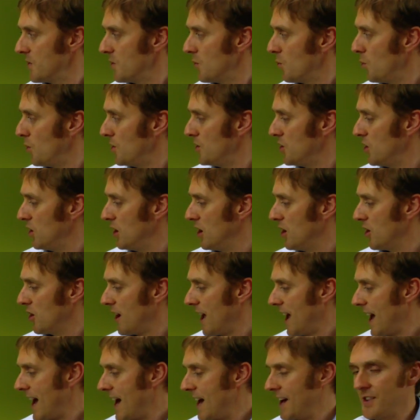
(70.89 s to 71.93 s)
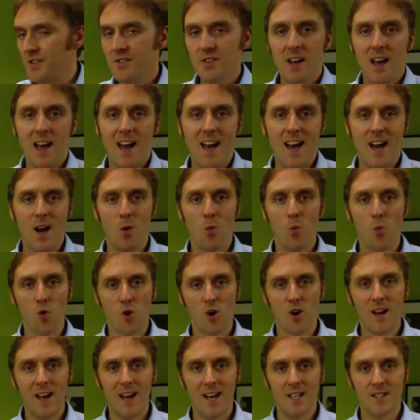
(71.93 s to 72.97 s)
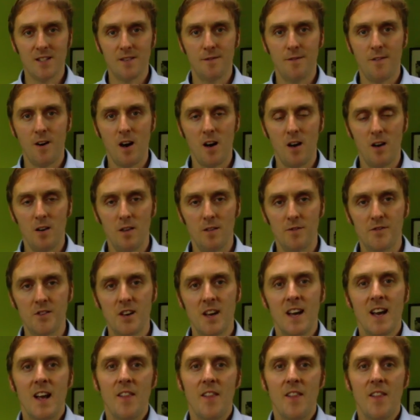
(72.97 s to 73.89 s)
when you look at how work has evolved,